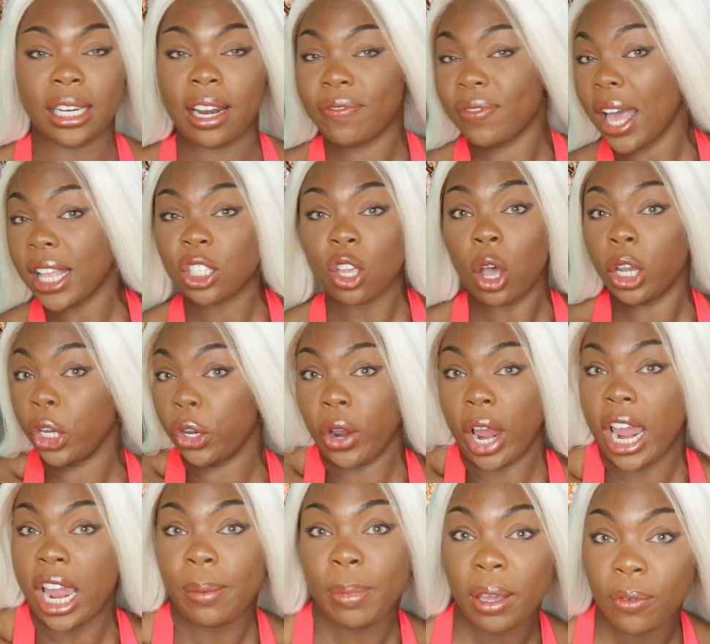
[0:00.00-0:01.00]
And if that's all you're
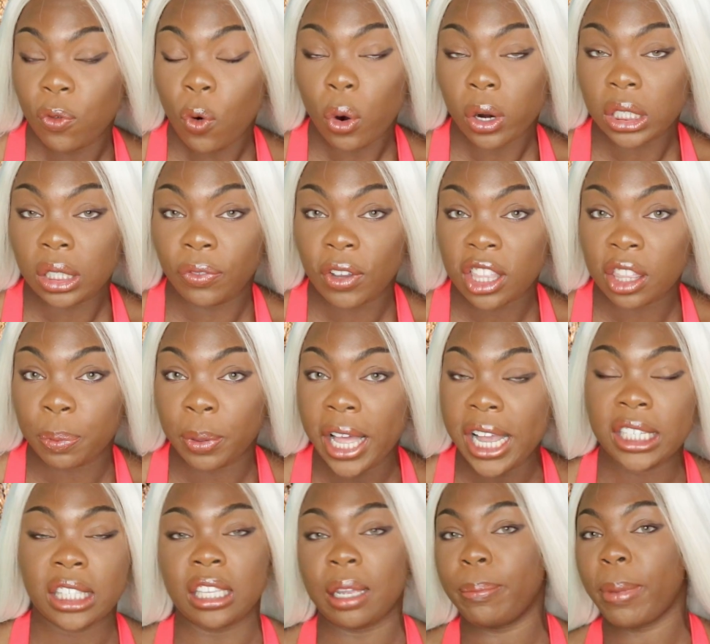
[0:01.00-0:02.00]
aiming for is fifth
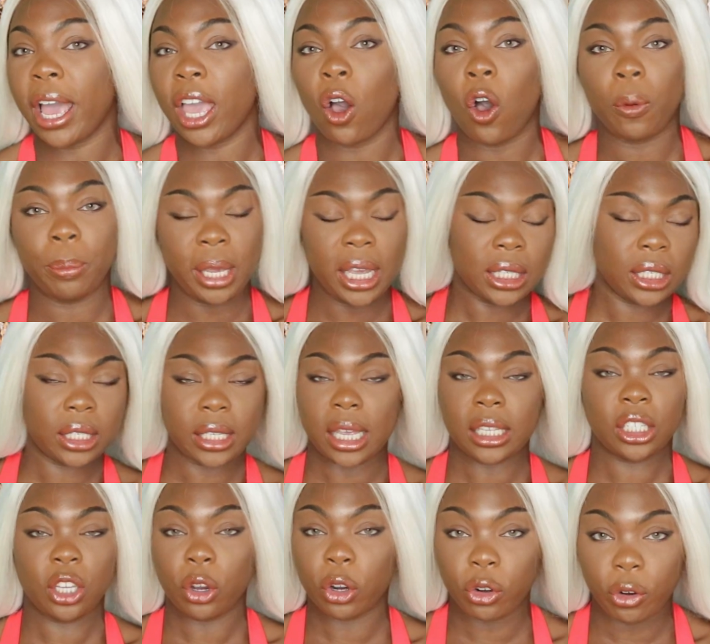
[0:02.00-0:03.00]
place, then by all means,
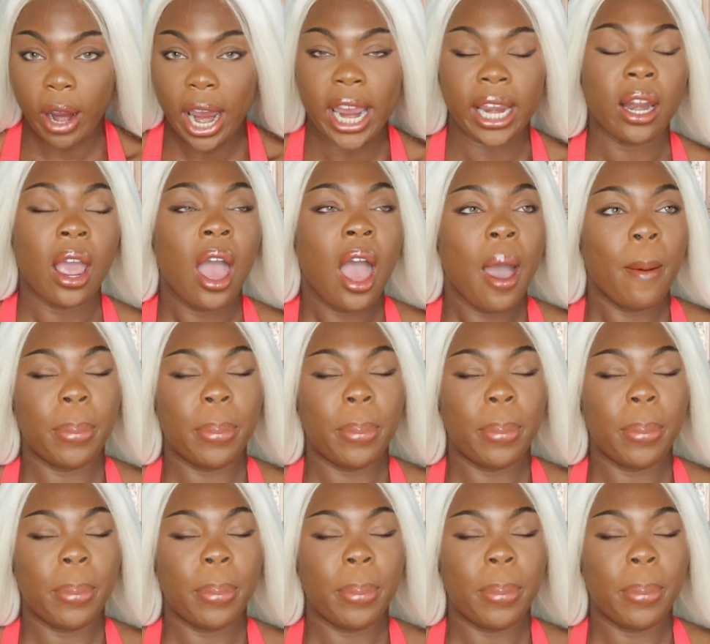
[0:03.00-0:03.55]
sis, you're great.